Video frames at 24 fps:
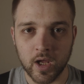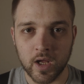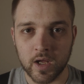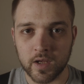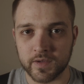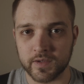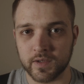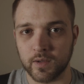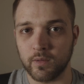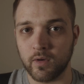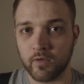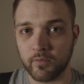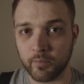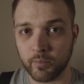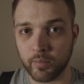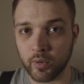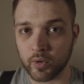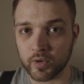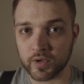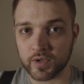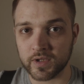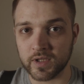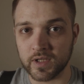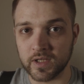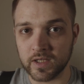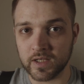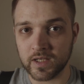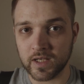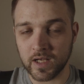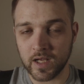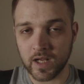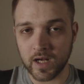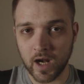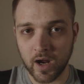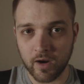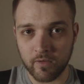So I've pushed the
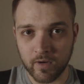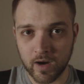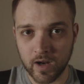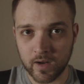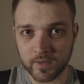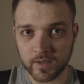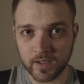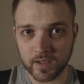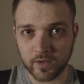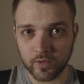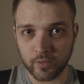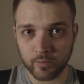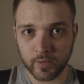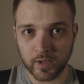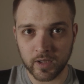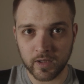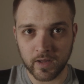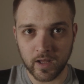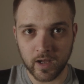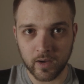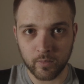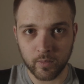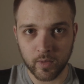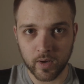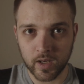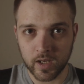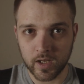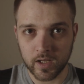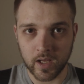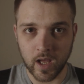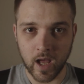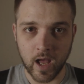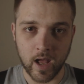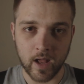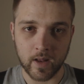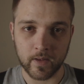key light round a little bit that way,
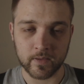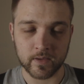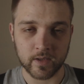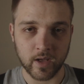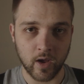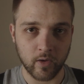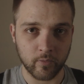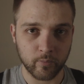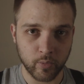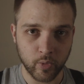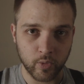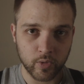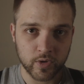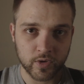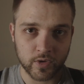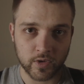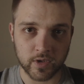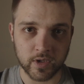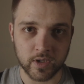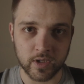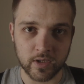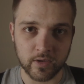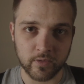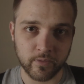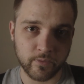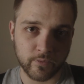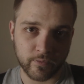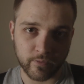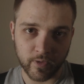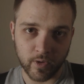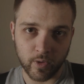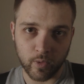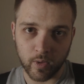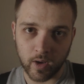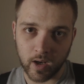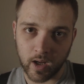and I've pushed the
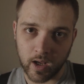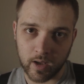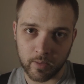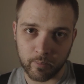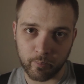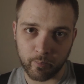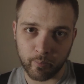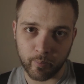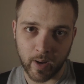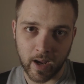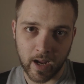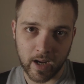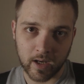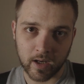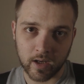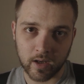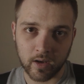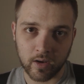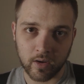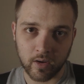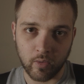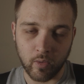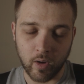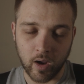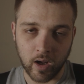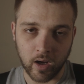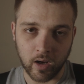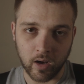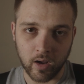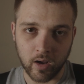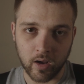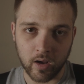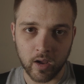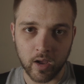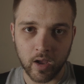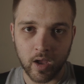fill light back quite a
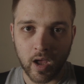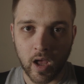lot,